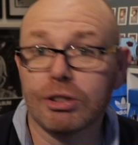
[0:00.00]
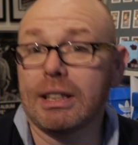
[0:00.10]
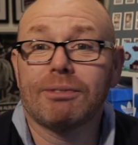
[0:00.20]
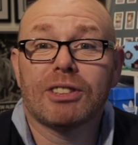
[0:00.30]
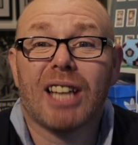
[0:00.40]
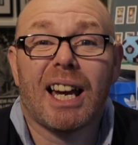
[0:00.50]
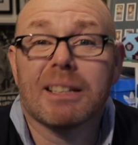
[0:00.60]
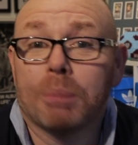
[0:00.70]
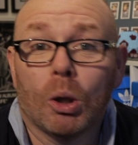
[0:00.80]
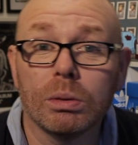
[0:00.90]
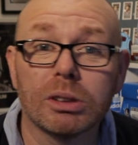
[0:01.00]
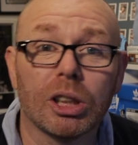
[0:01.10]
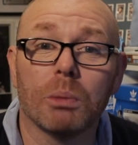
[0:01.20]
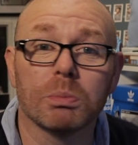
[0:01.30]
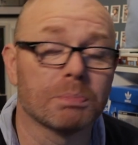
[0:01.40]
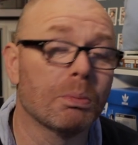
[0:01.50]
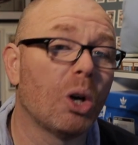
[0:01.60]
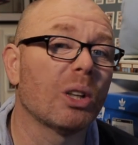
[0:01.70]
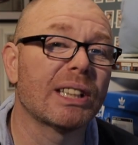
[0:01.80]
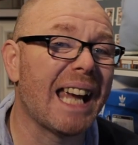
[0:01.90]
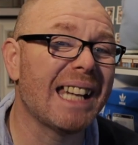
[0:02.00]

just to advertise Bowls comps more than